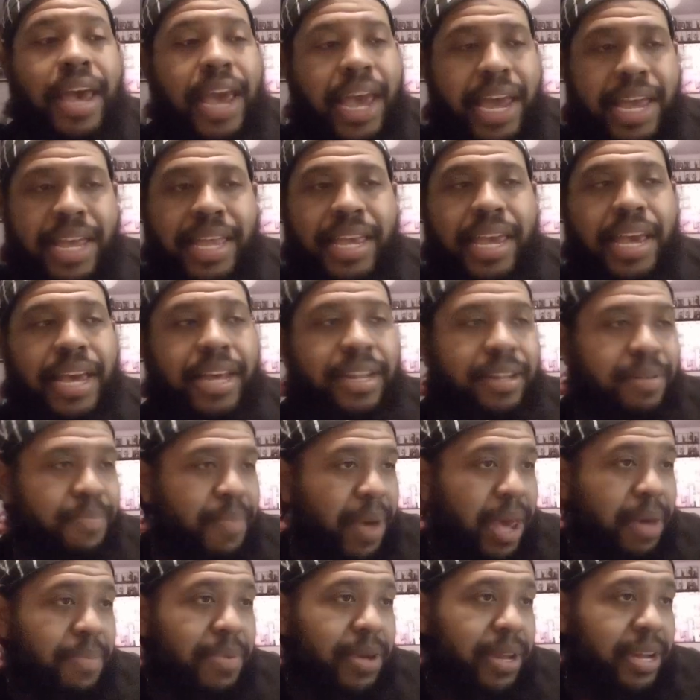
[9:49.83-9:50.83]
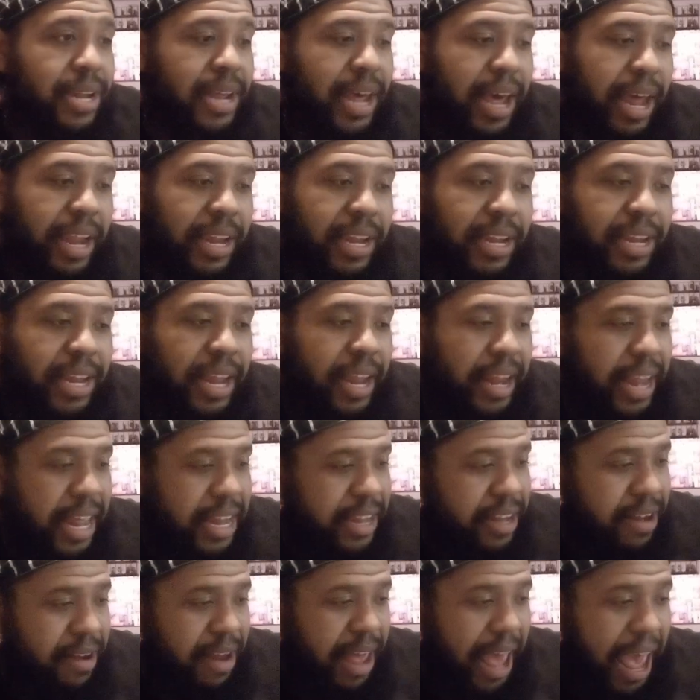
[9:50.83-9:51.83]
And yes, maybe that doesn't
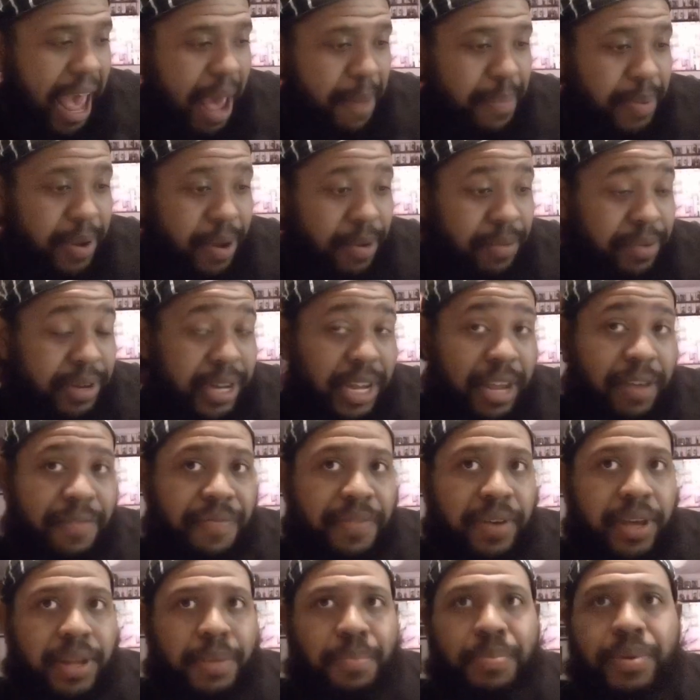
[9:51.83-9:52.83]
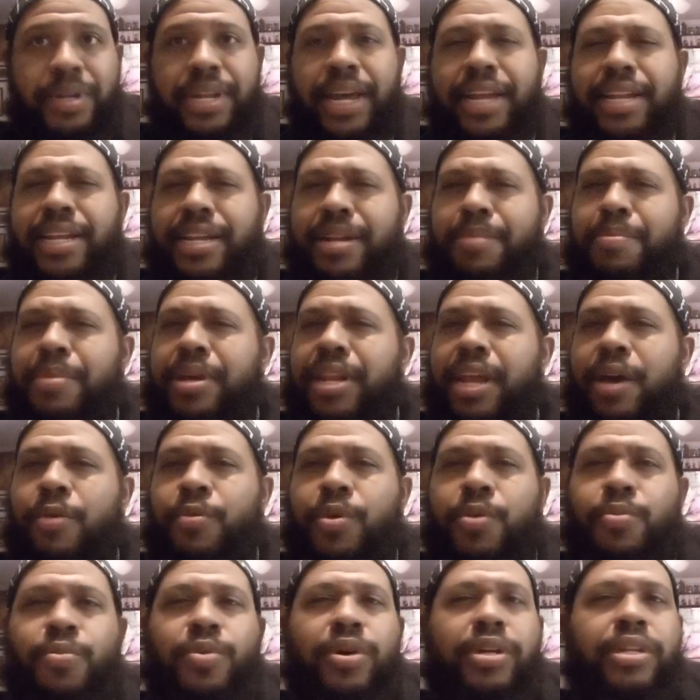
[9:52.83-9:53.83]
necessarily happen on defense, but that doesn't mean that
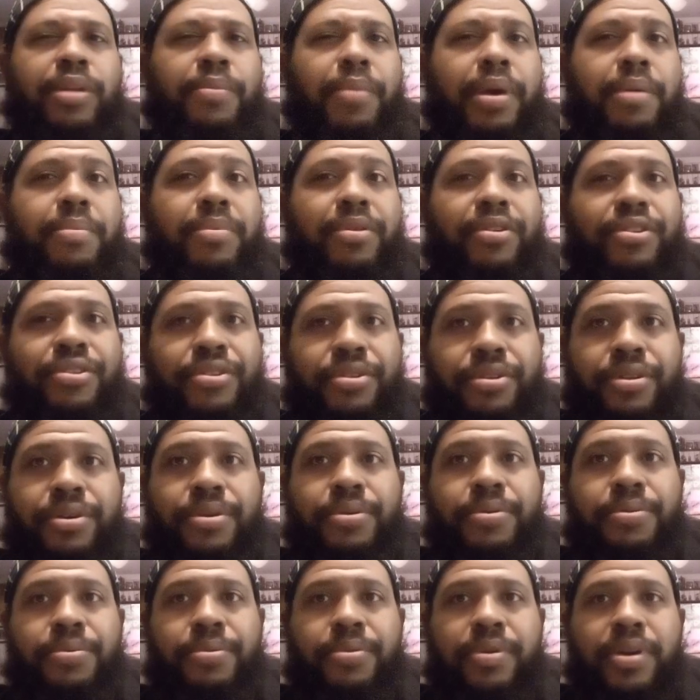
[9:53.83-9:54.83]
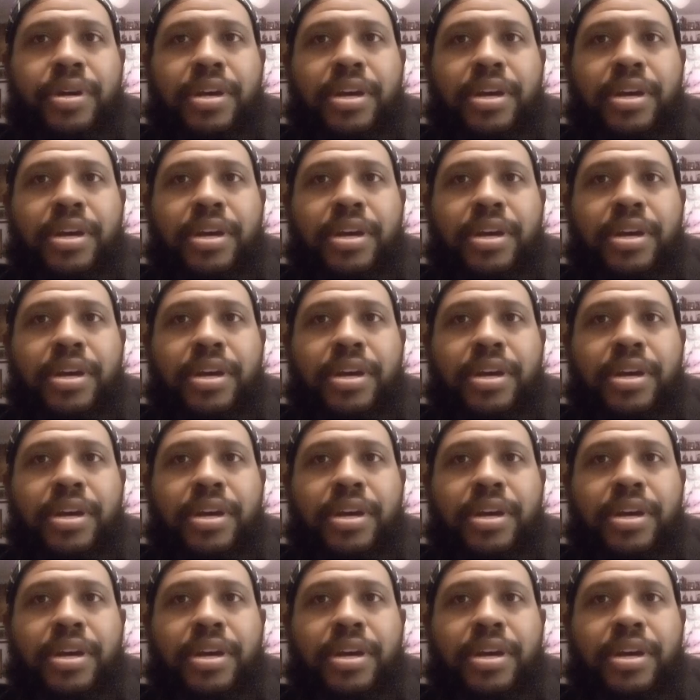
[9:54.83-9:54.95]
we wasn't maybe due.